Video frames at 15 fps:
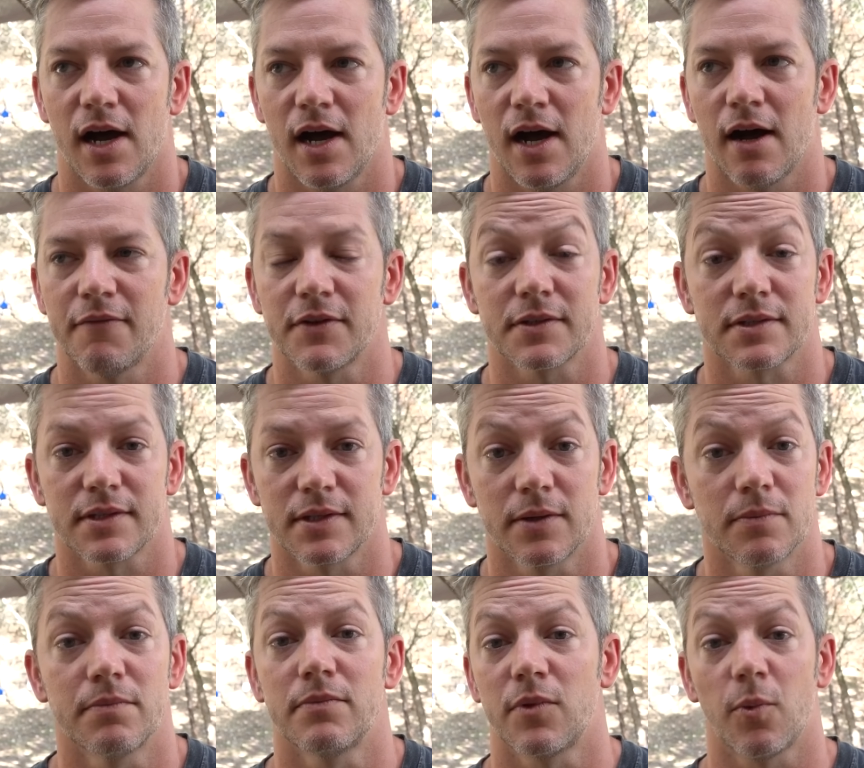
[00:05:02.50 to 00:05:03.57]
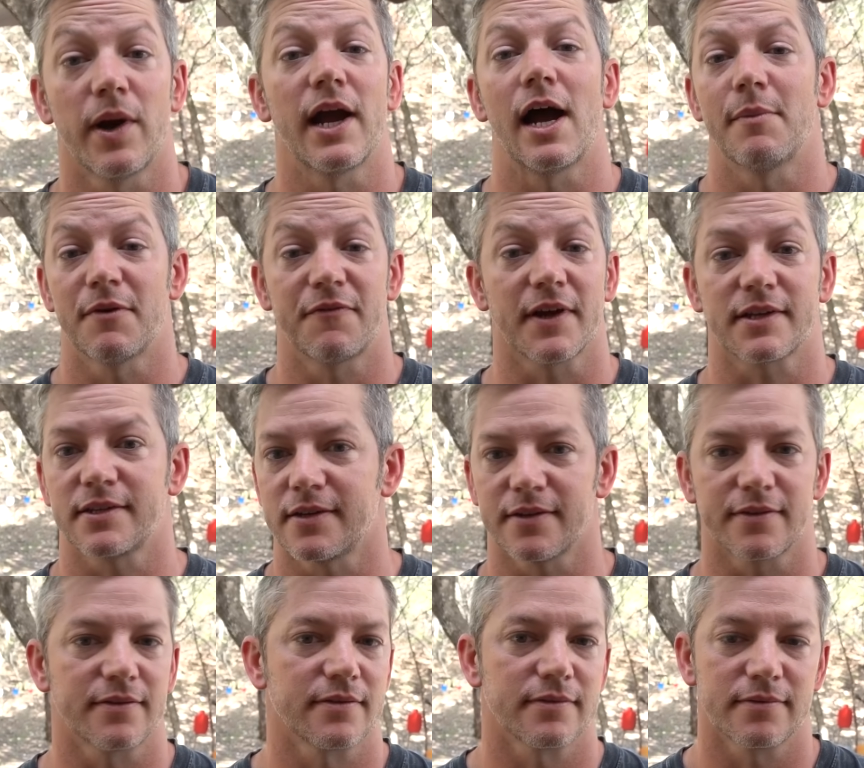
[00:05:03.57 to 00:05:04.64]
obviously, the way I'm affected
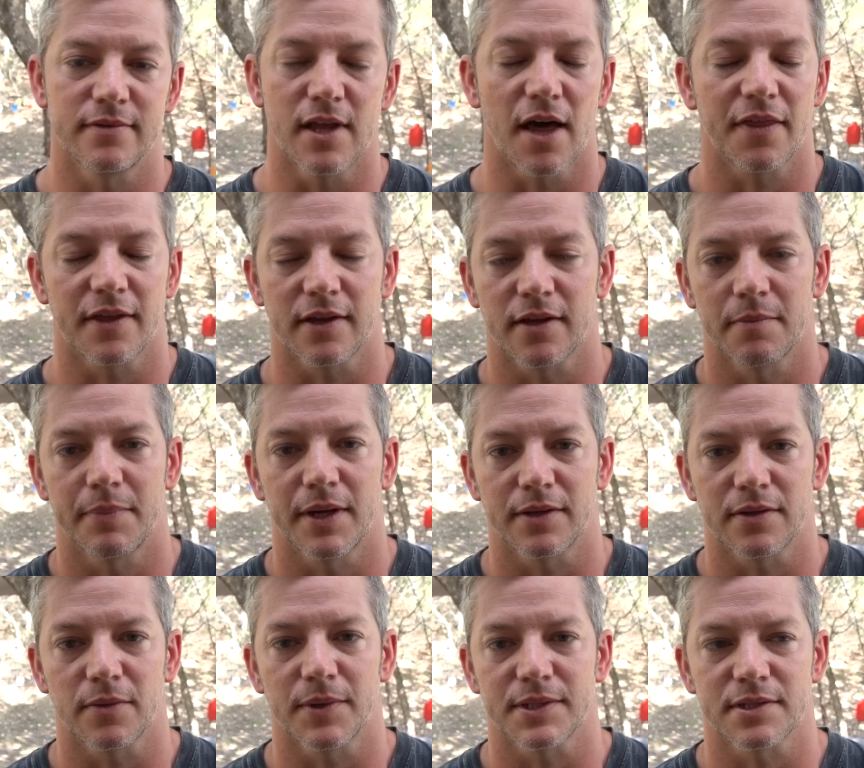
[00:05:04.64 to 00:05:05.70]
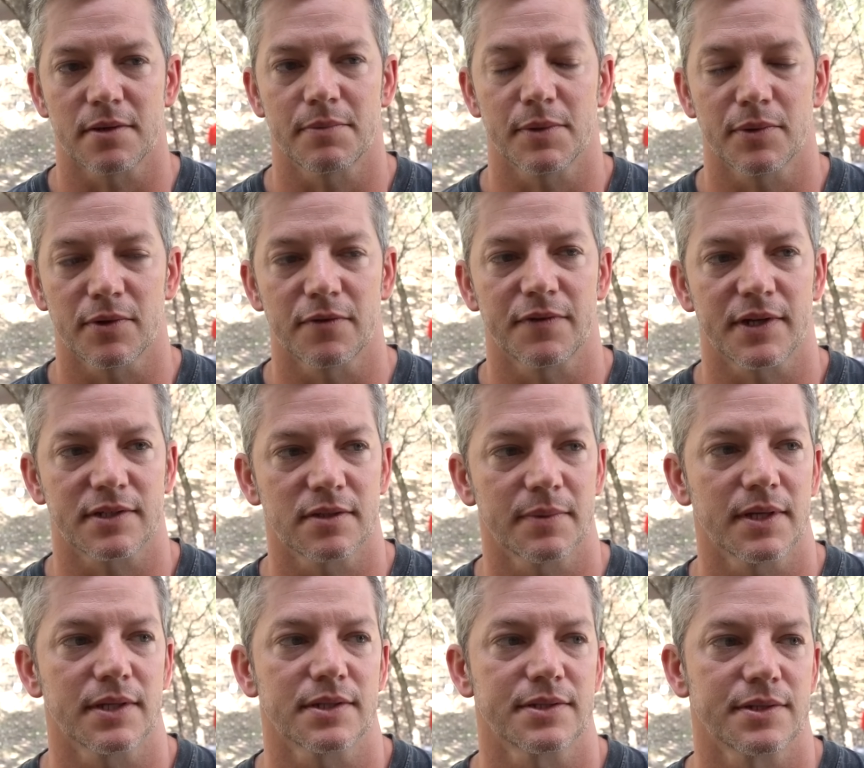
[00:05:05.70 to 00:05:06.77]
is nothing compared to the way some people are affected
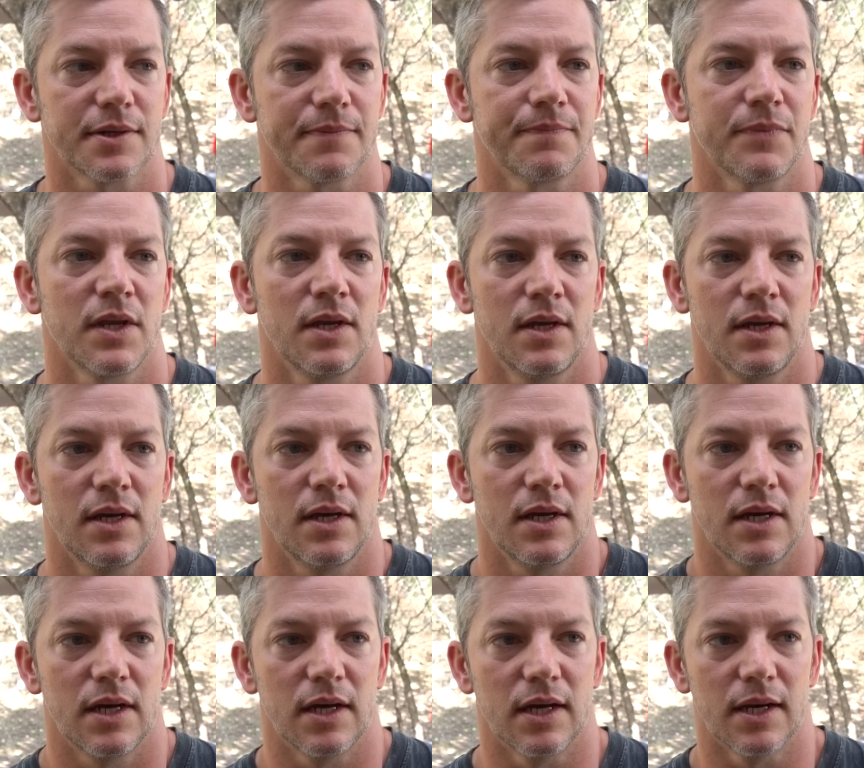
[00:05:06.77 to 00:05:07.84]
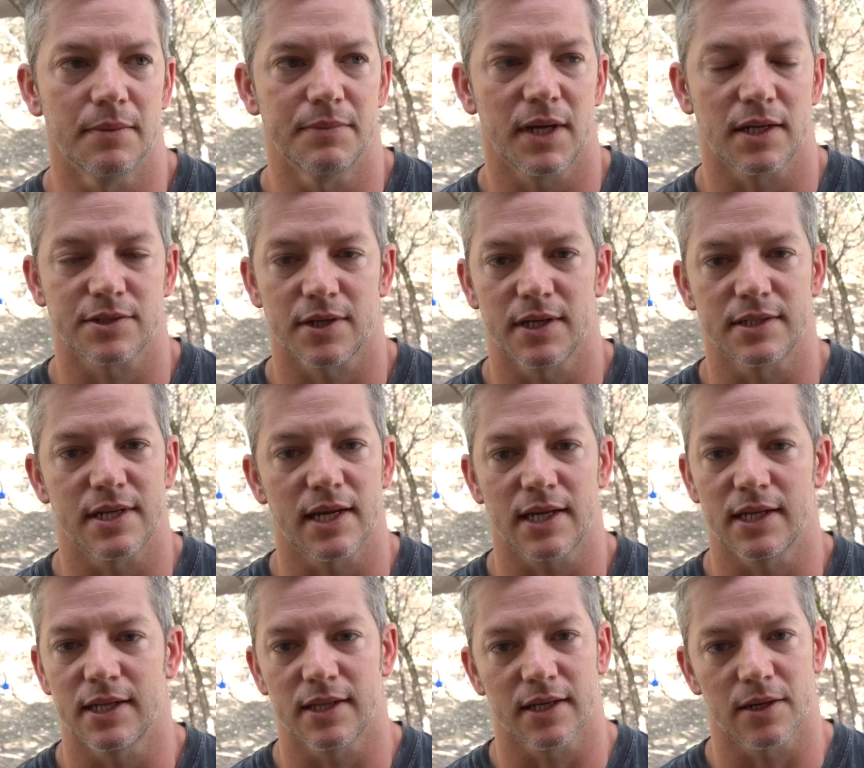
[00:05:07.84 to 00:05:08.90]
by this. So, um, not trying to
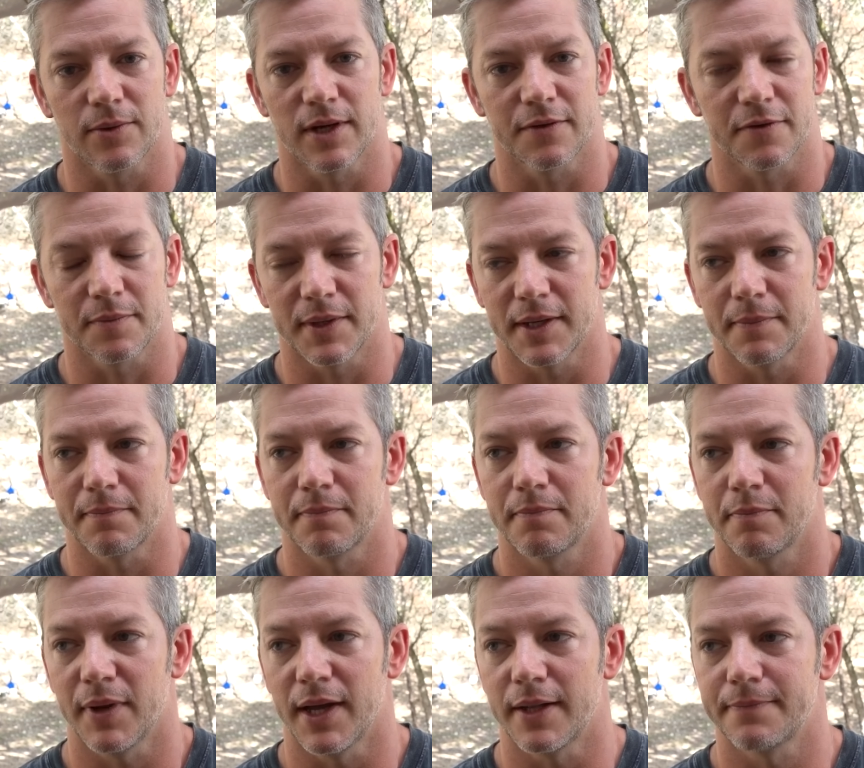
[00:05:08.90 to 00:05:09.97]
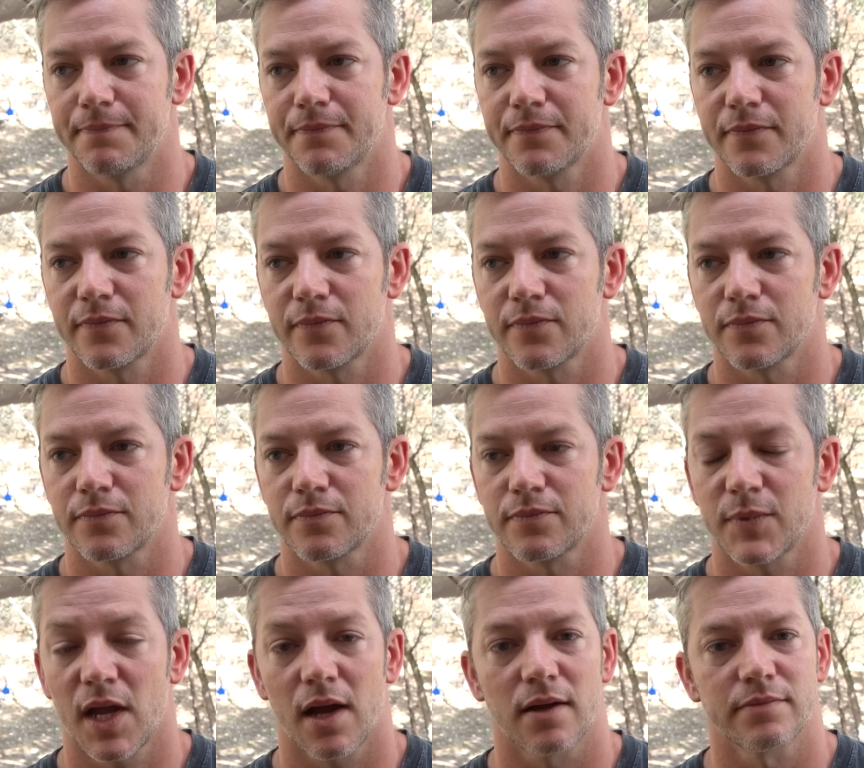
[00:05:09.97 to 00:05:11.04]
take anything away from them, but
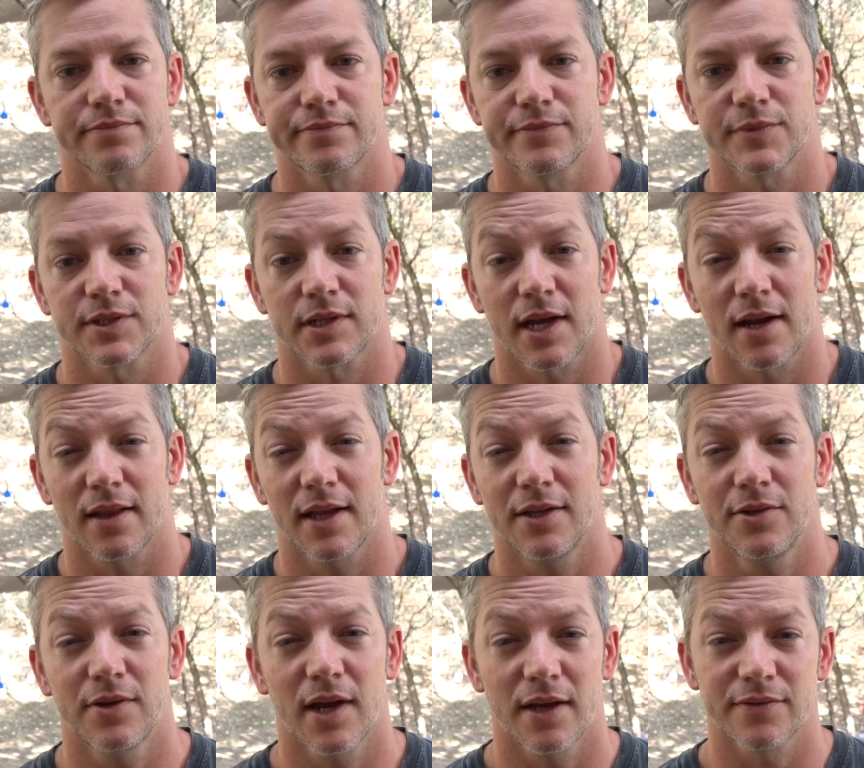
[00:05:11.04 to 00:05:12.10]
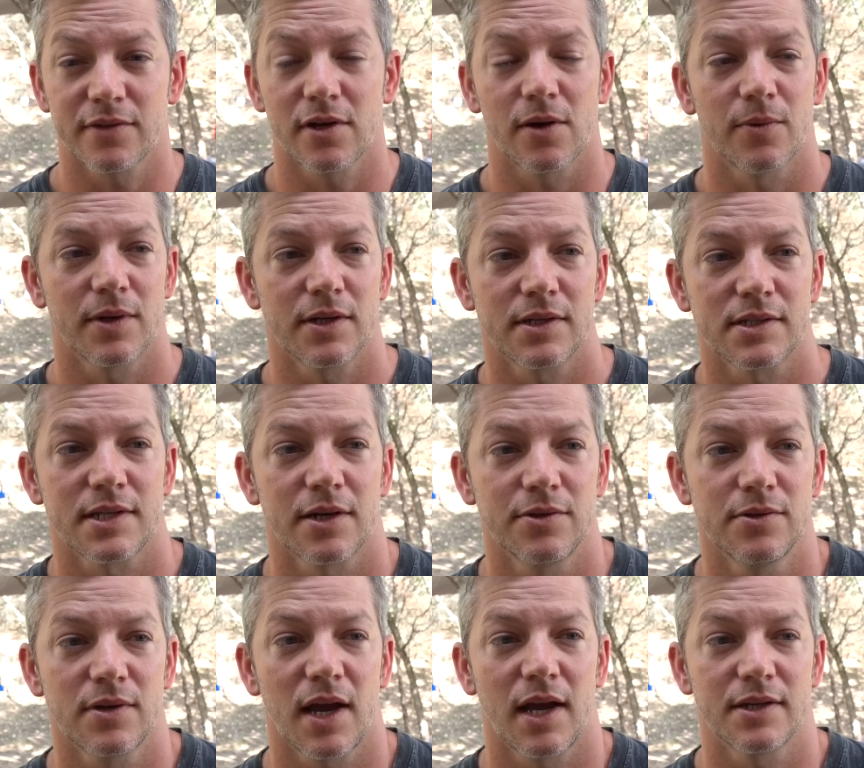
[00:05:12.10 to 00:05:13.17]
yeah, just kind of letting you guys know. I wanted to tell
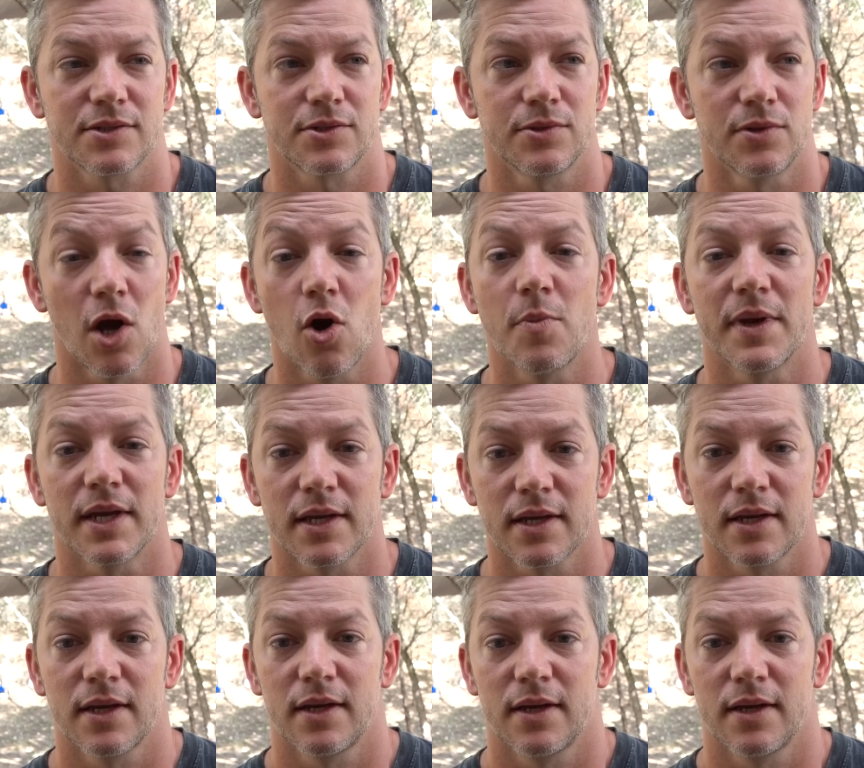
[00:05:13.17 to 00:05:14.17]
you guys who know me